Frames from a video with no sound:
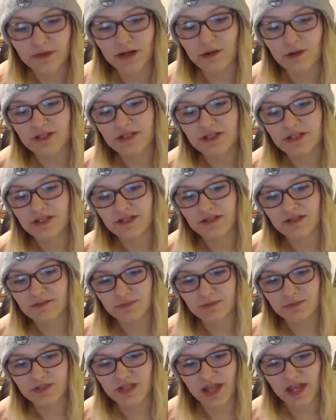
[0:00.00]
I was
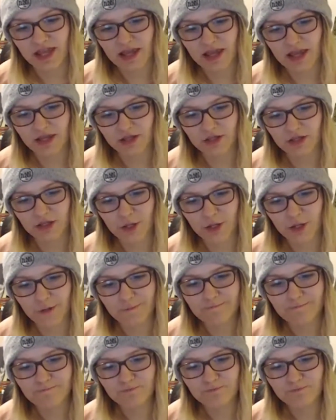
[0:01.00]
saying, you know,